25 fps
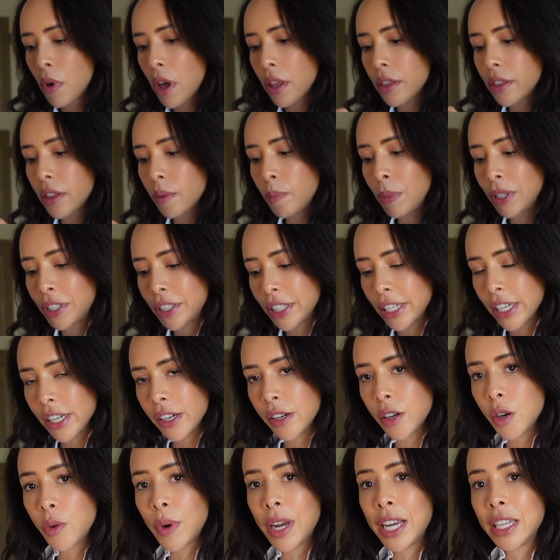The
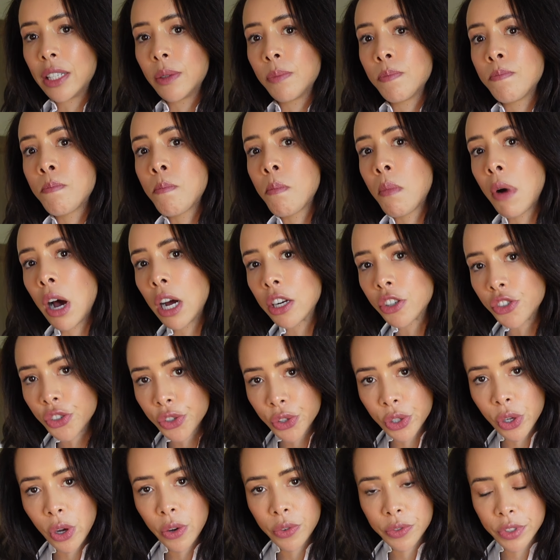material is much
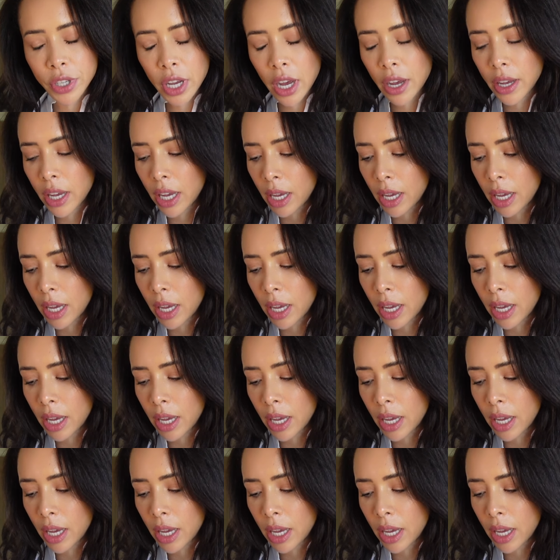softer.